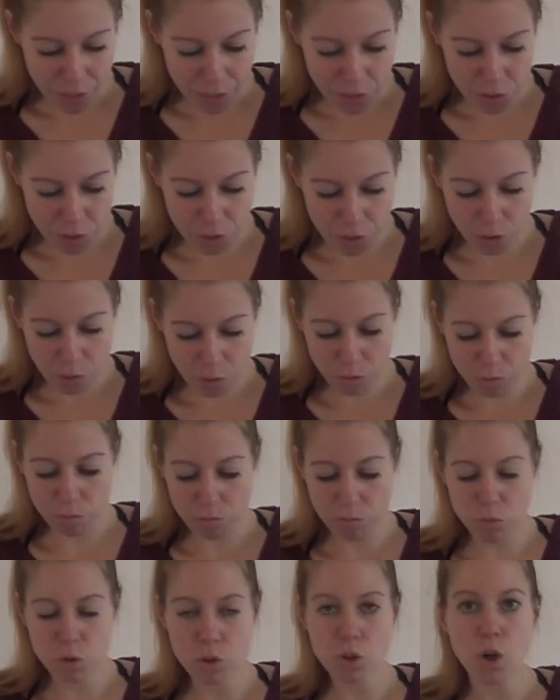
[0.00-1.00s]

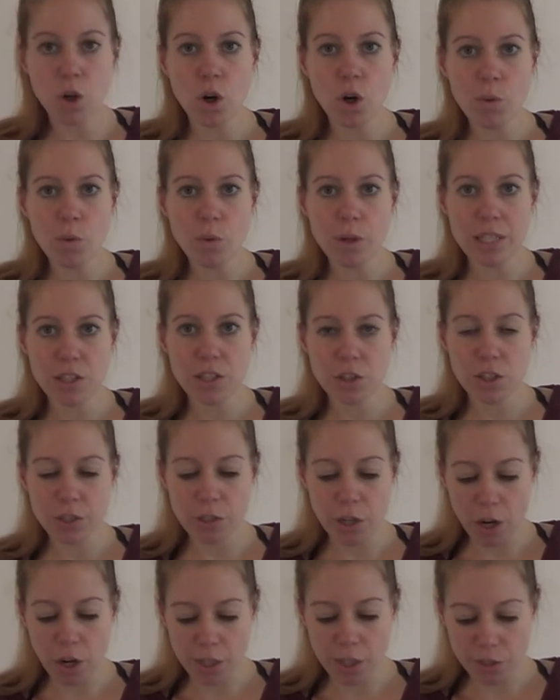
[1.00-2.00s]
So no, it's not
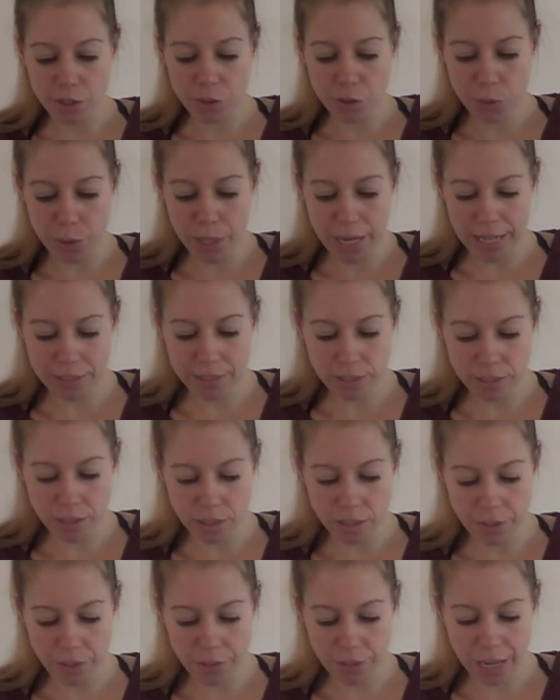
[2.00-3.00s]
hard to
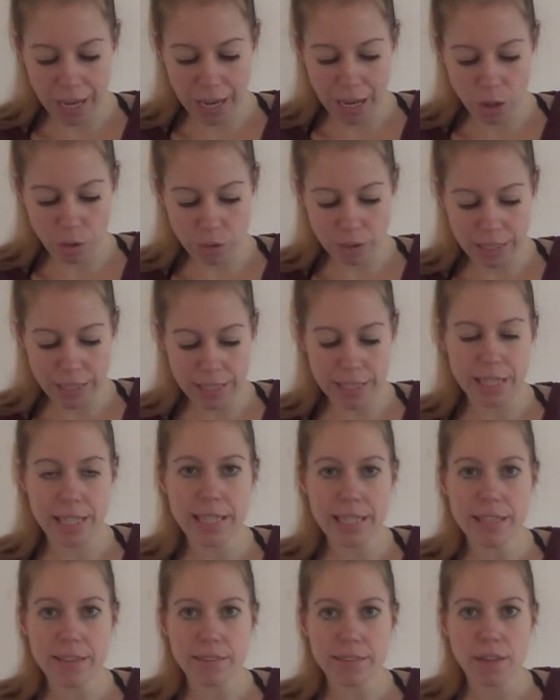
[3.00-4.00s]
handle an owl in
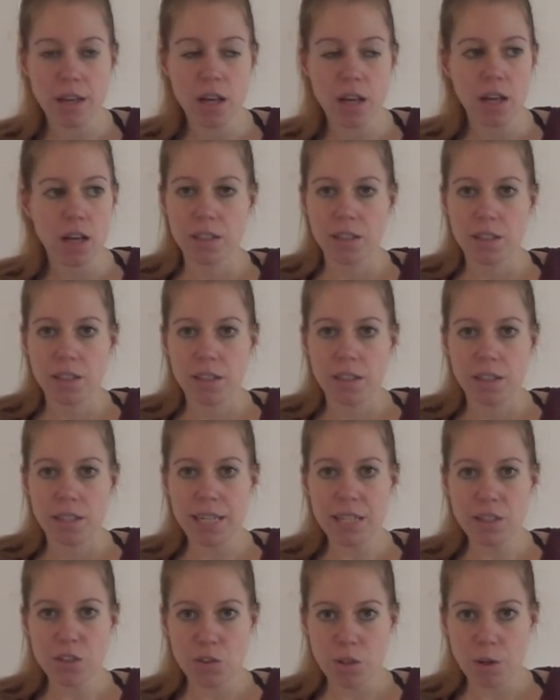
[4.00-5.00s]
heat.
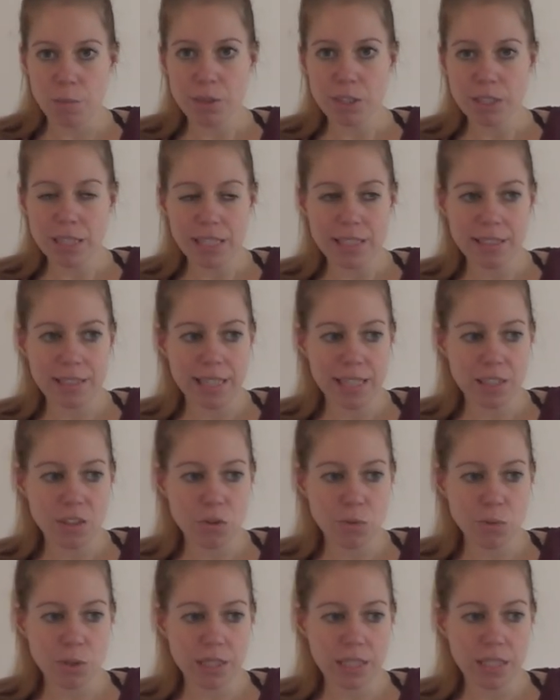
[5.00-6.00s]
In summer, it
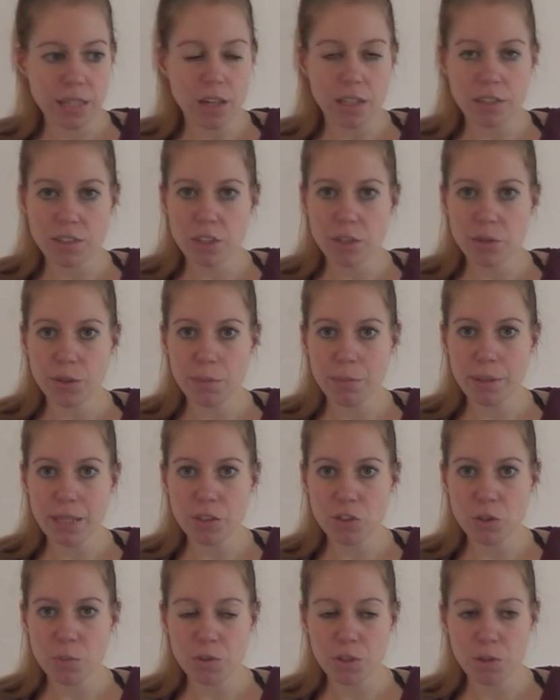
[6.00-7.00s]
gets really hot here in
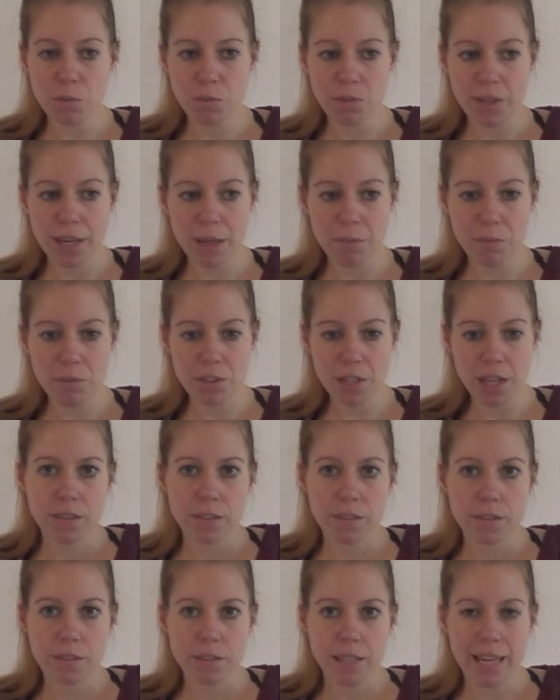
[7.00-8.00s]
Belgium sometimes,
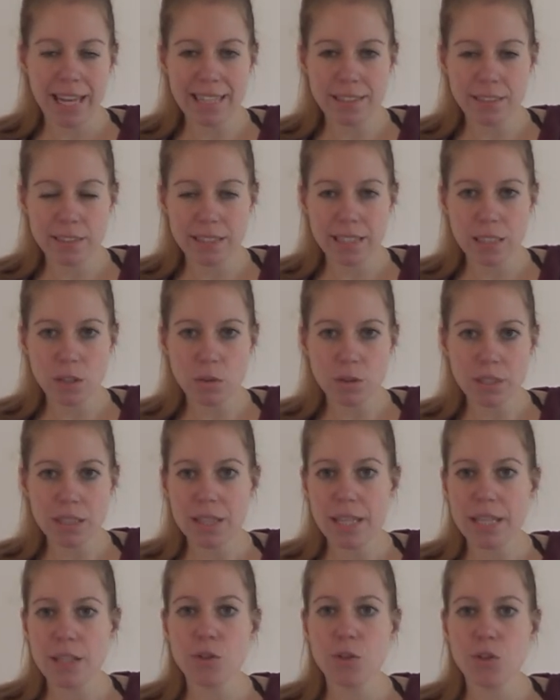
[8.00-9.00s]
and the only
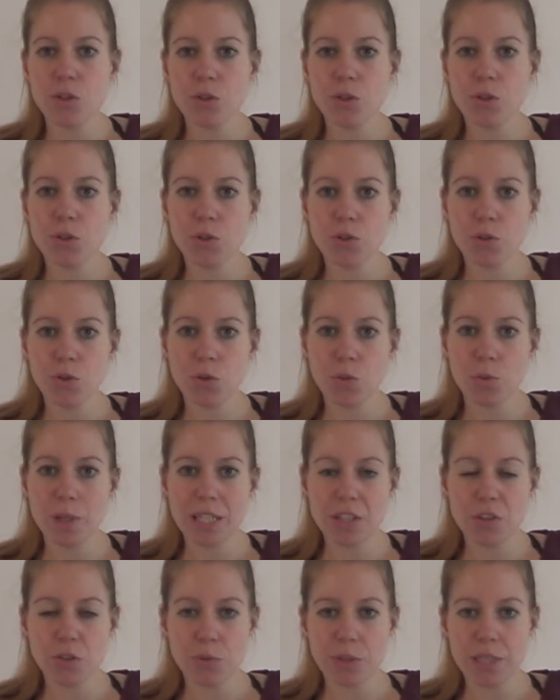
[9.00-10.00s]
thing you shouldn't do when
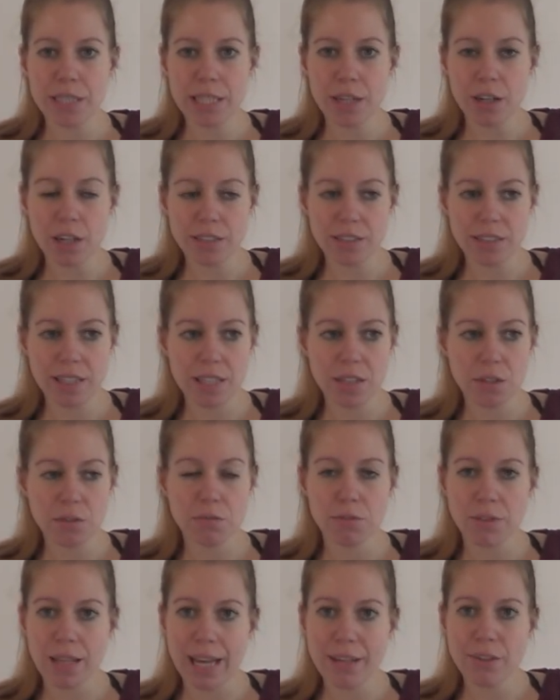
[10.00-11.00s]
it's really hot is
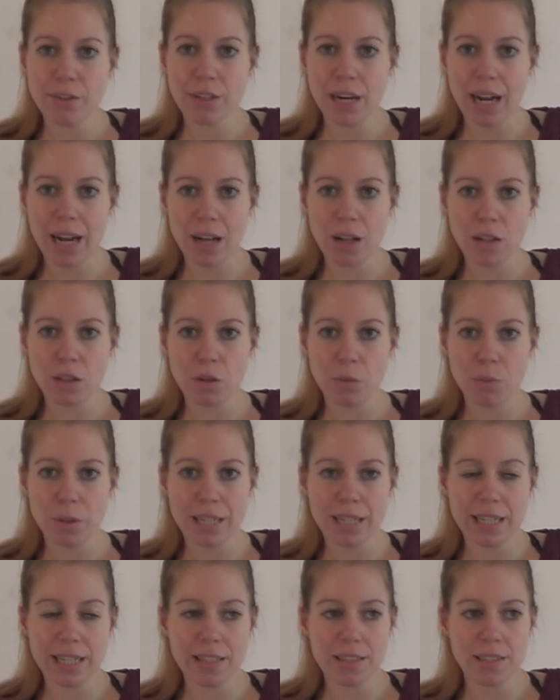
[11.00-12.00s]
fly your owl
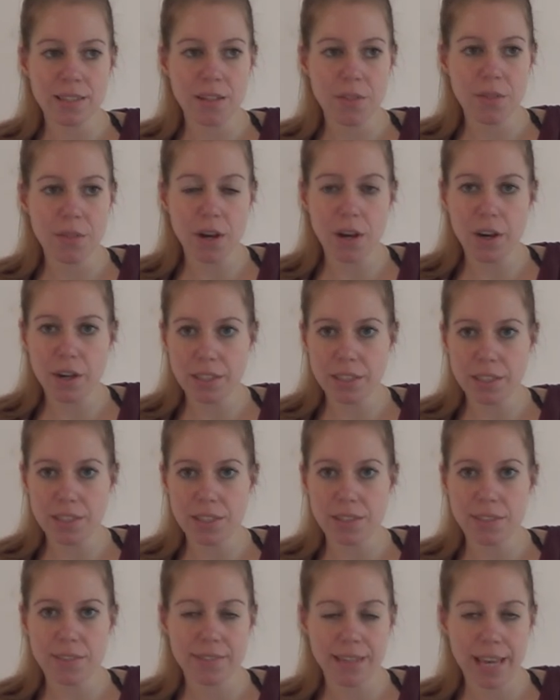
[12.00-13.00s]
when it's the
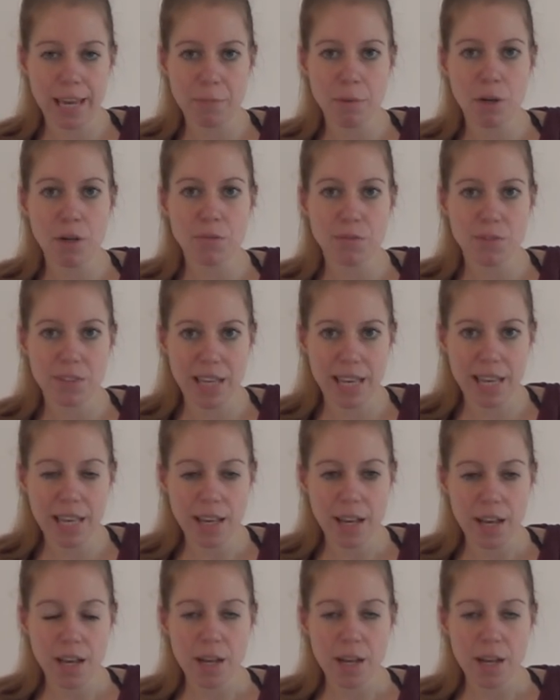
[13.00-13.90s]
hottest time of day,